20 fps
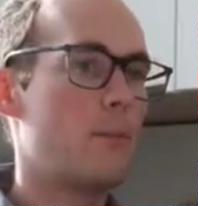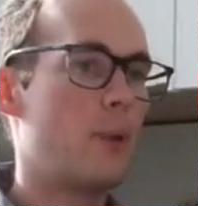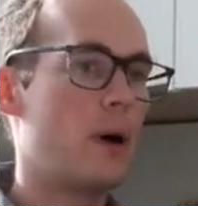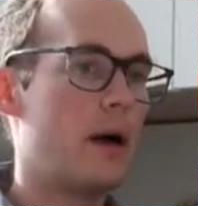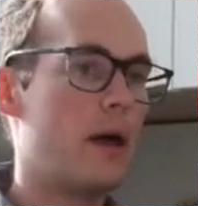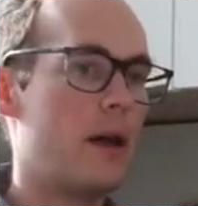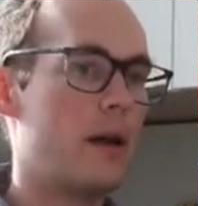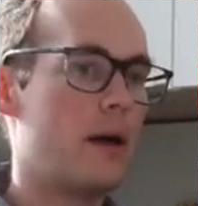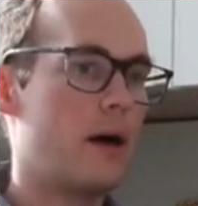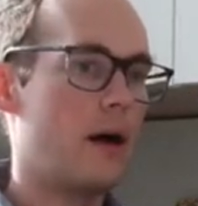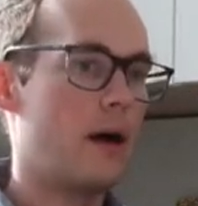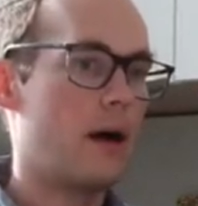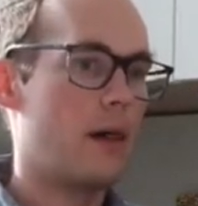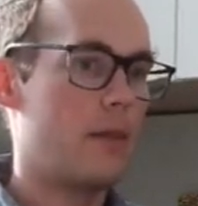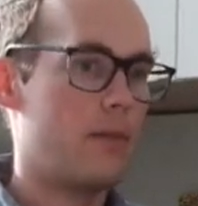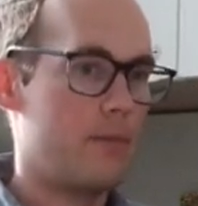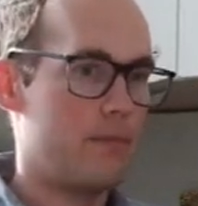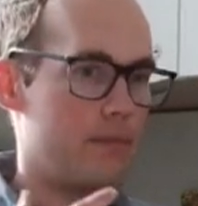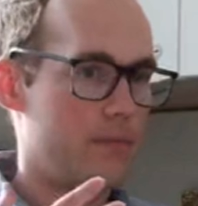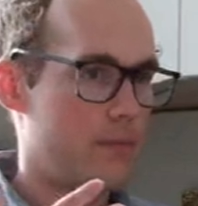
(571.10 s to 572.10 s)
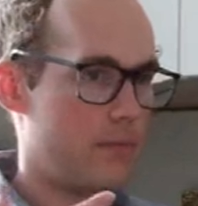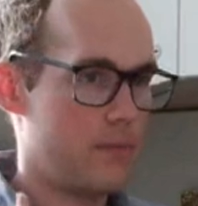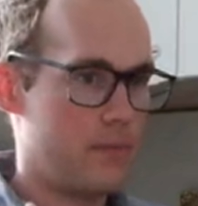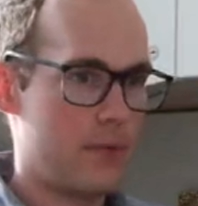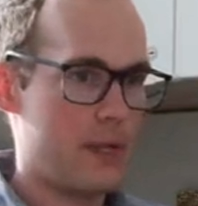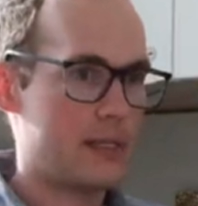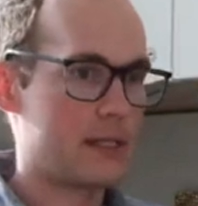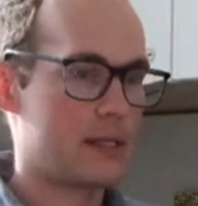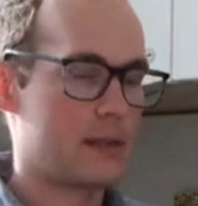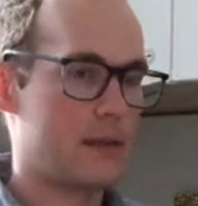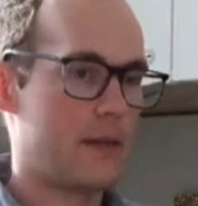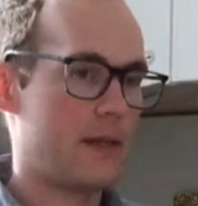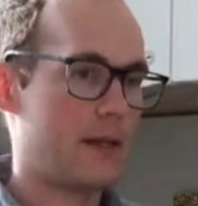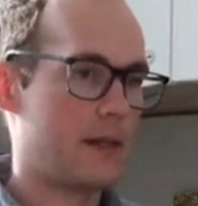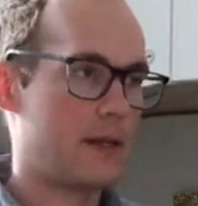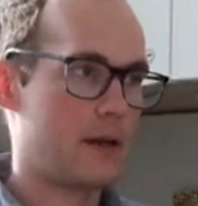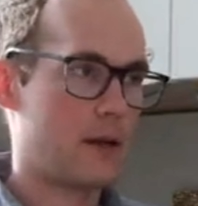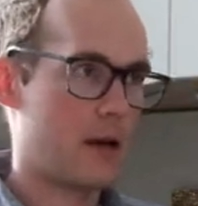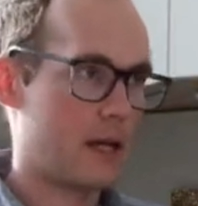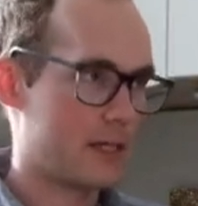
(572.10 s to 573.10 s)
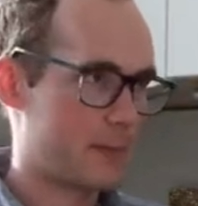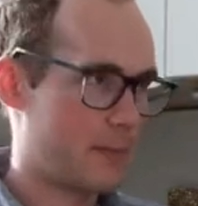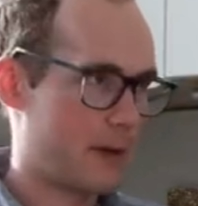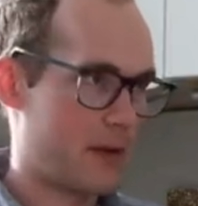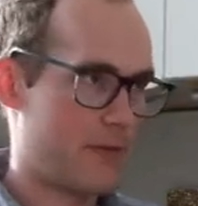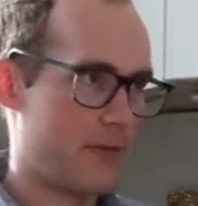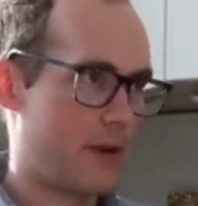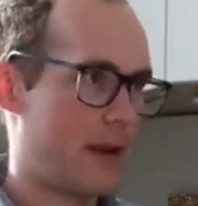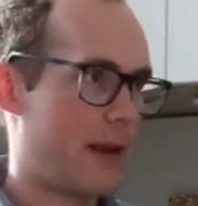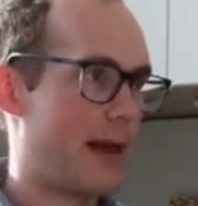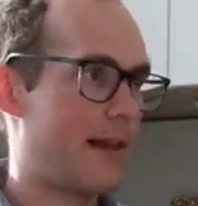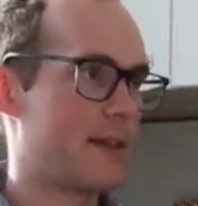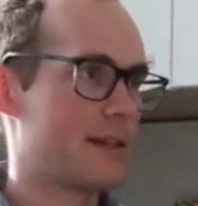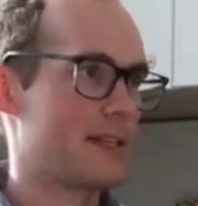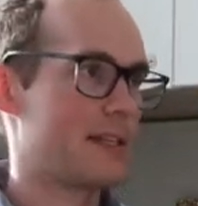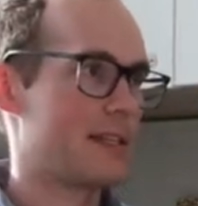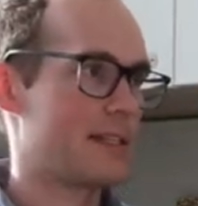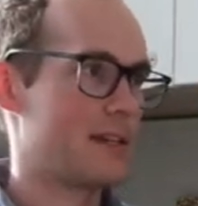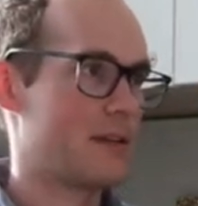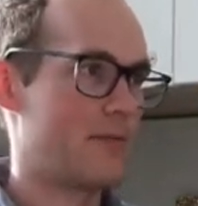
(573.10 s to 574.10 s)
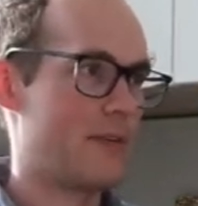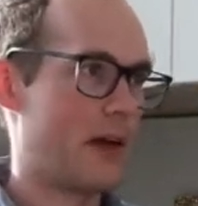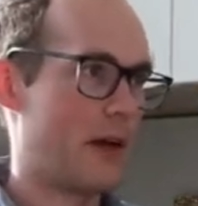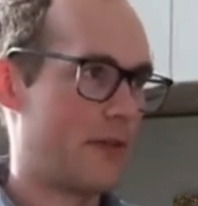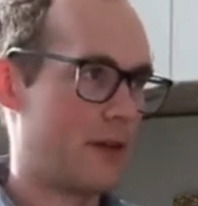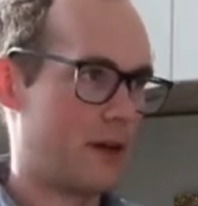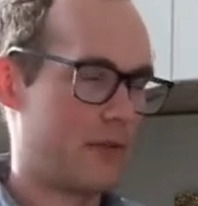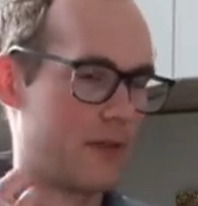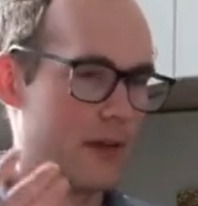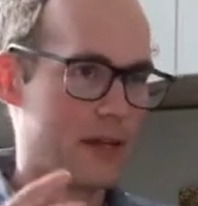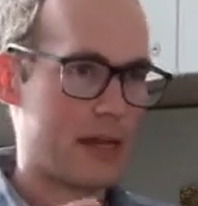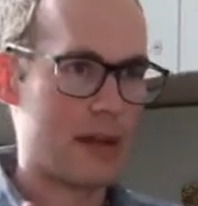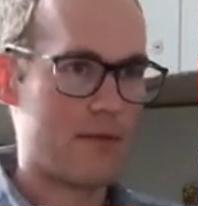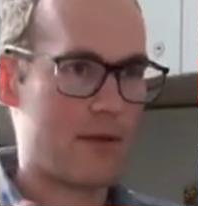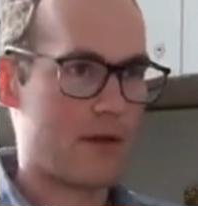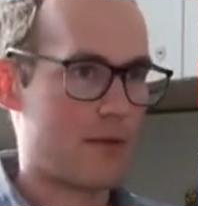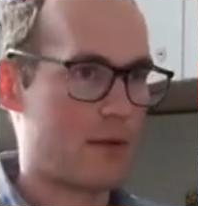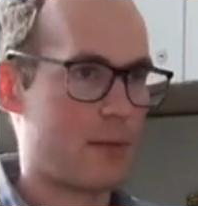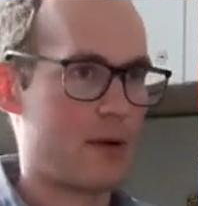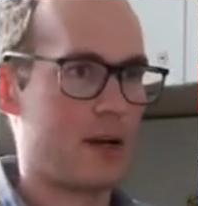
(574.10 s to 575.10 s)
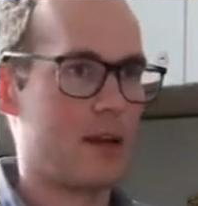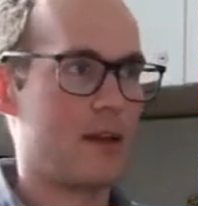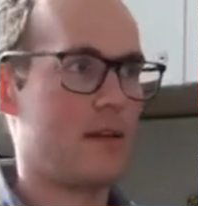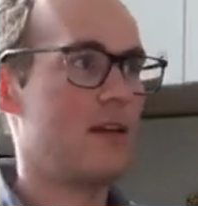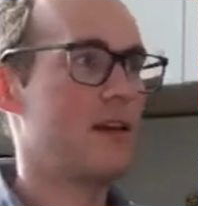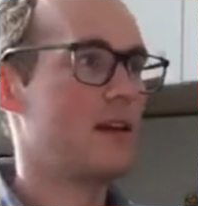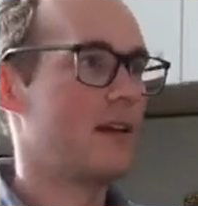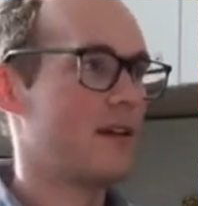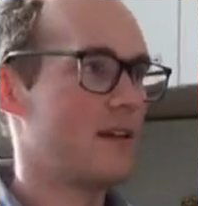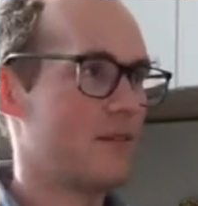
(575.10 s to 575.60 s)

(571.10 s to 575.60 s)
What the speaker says: But basically, they did a cost-benefit analysis and found that if they gave everybody,